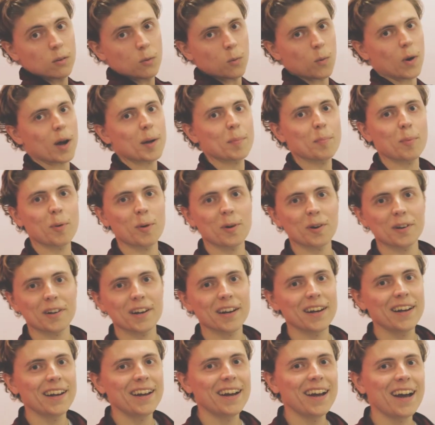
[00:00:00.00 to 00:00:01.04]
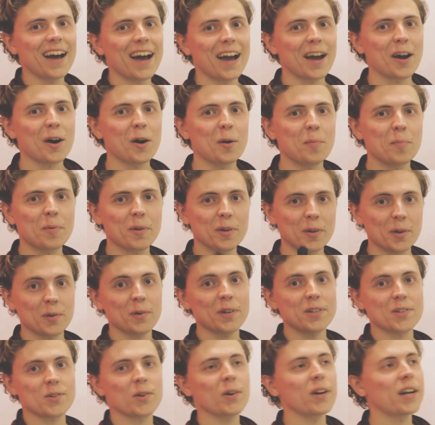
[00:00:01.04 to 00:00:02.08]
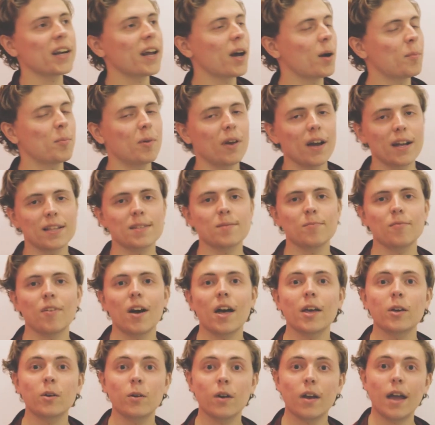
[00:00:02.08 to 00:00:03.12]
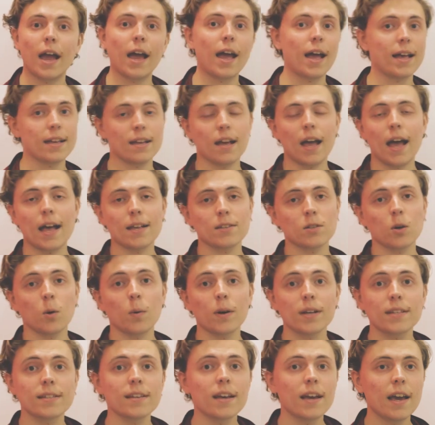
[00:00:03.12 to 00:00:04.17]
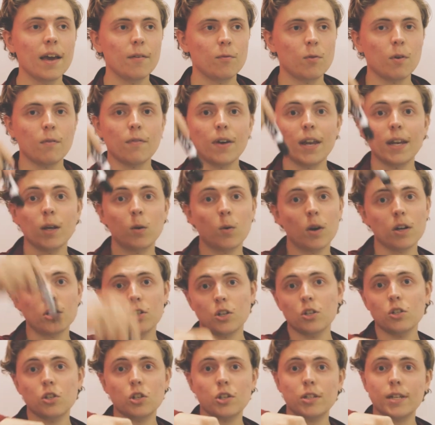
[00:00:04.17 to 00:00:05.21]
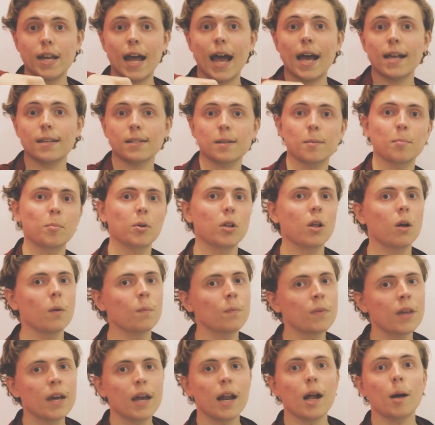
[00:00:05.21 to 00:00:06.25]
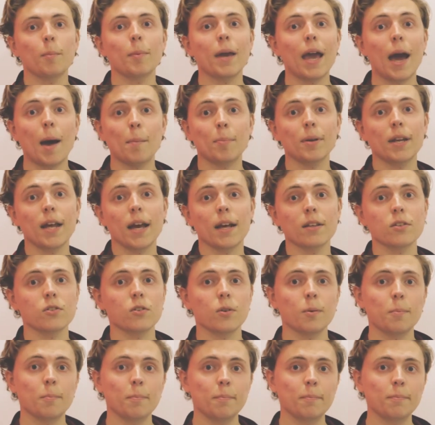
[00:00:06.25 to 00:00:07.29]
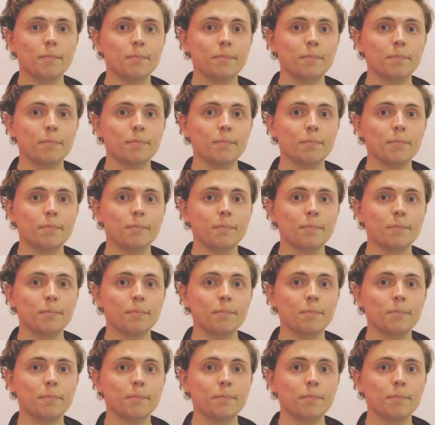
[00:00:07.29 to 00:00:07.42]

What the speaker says: Whiteboard. I hope you enjoyed it. I hope you got some value. As always, if you have any questions, just ask them below. I'll be happy to answer them.